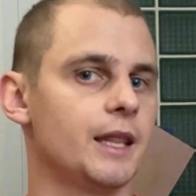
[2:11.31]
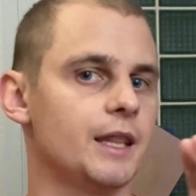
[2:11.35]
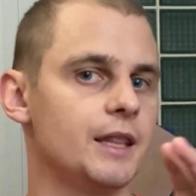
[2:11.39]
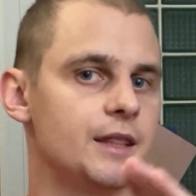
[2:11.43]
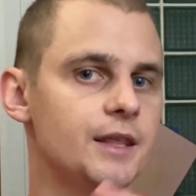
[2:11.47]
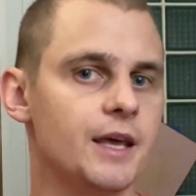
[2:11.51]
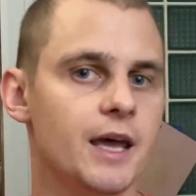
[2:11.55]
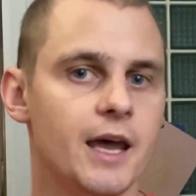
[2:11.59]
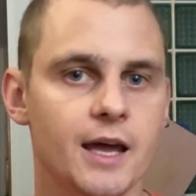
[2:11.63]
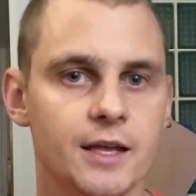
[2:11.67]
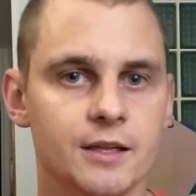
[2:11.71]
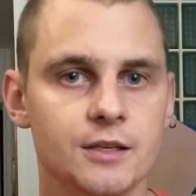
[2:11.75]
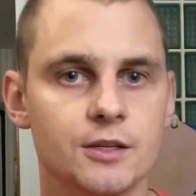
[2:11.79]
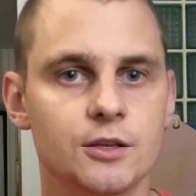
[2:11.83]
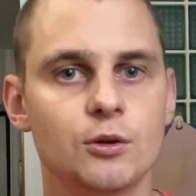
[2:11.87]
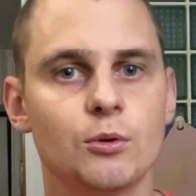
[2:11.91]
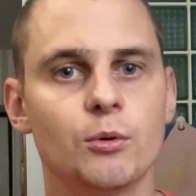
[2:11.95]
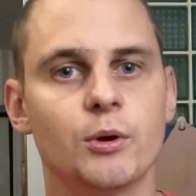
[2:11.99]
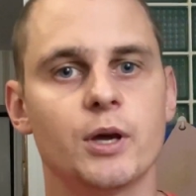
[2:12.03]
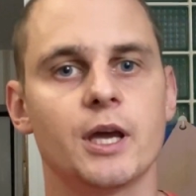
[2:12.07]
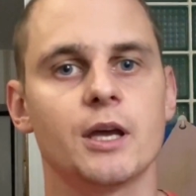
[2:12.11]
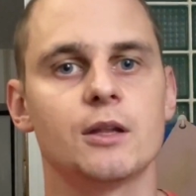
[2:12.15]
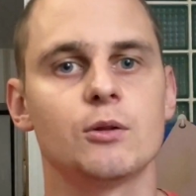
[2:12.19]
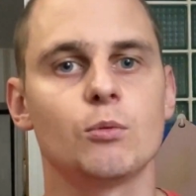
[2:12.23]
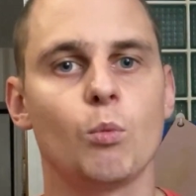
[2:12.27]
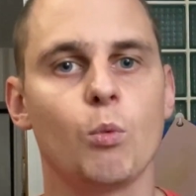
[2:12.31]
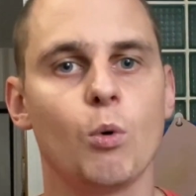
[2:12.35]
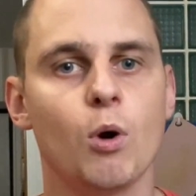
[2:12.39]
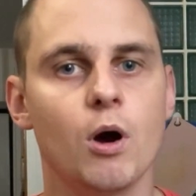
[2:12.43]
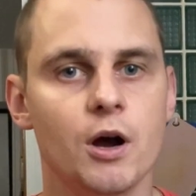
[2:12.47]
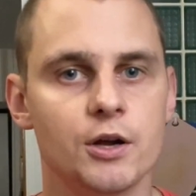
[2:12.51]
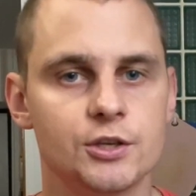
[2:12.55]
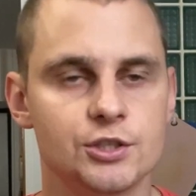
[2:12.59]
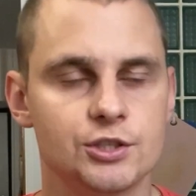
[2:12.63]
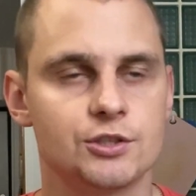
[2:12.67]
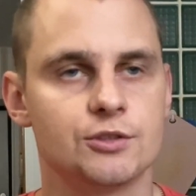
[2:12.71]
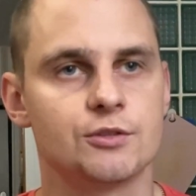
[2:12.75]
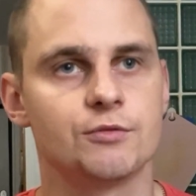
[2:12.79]
Then you can
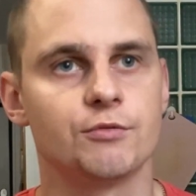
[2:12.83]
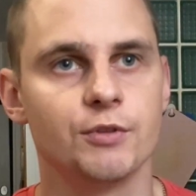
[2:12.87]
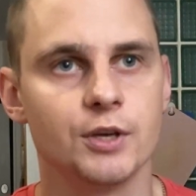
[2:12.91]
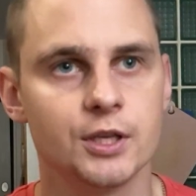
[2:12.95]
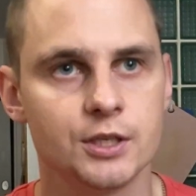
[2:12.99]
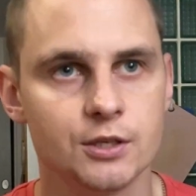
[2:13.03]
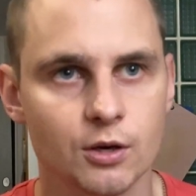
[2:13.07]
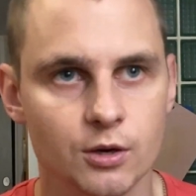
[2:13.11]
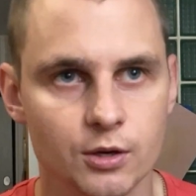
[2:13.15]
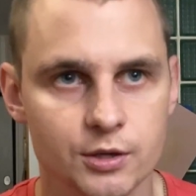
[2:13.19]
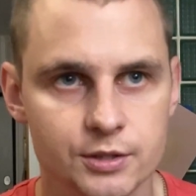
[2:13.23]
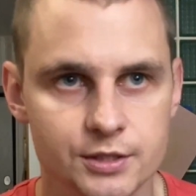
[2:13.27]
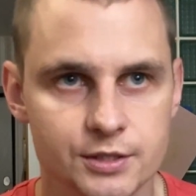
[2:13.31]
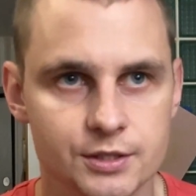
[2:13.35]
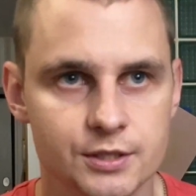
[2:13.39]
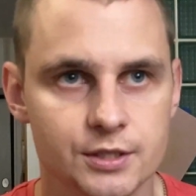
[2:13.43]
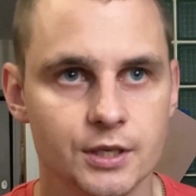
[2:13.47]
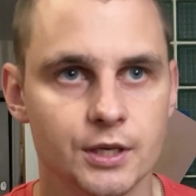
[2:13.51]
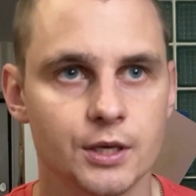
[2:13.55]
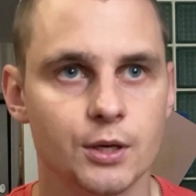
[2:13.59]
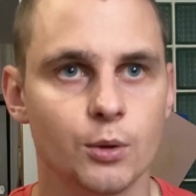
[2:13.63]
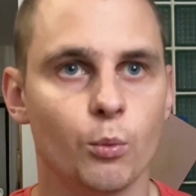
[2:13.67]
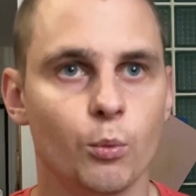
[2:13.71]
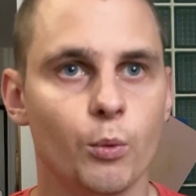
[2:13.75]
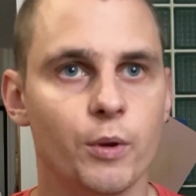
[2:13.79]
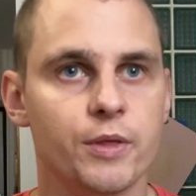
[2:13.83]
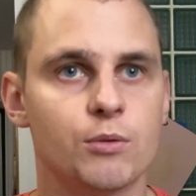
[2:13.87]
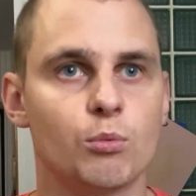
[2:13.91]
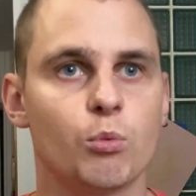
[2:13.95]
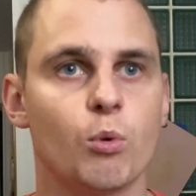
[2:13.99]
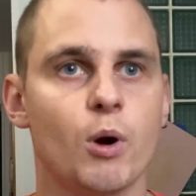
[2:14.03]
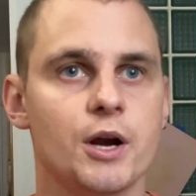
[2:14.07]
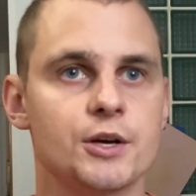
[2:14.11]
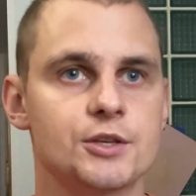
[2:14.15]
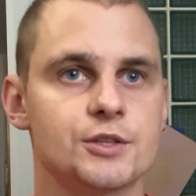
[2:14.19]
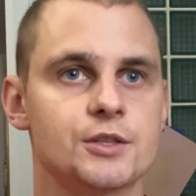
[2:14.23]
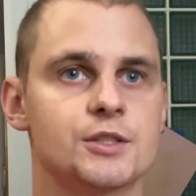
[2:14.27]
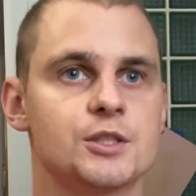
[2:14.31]
watch videos with
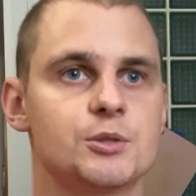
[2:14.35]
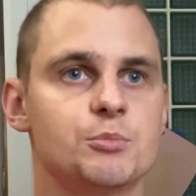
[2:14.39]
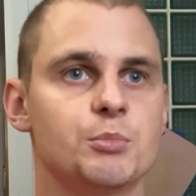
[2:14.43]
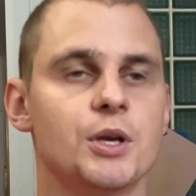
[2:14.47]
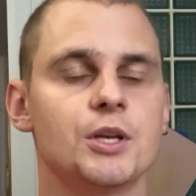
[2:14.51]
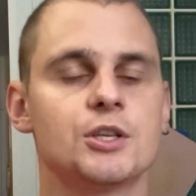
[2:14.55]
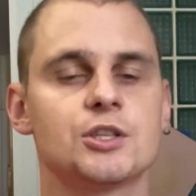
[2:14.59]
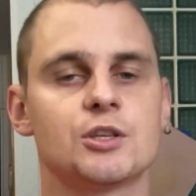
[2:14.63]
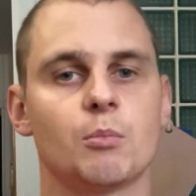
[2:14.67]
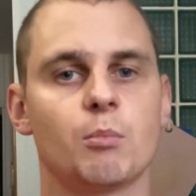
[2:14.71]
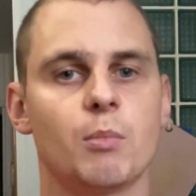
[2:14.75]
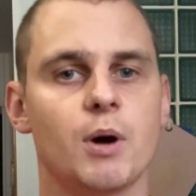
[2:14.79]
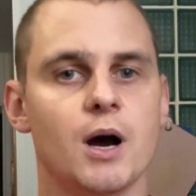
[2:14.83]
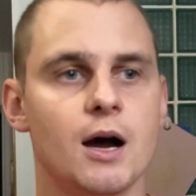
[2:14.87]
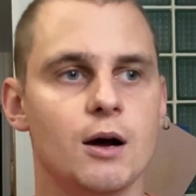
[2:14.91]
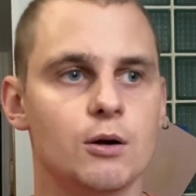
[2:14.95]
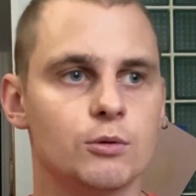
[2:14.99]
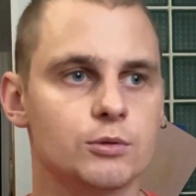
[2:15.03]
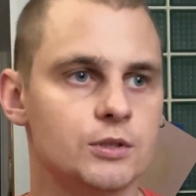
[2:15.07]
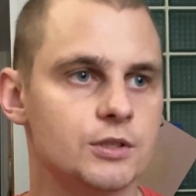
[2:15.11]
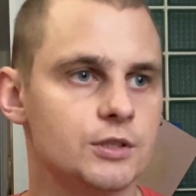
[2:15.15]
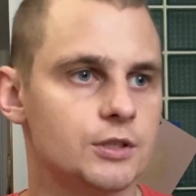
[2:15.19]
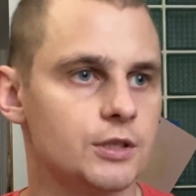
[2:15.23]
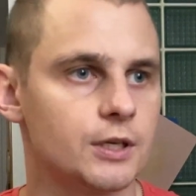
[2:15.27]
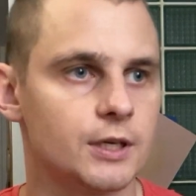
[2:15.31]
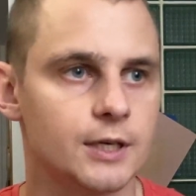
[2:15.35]
Russian speech about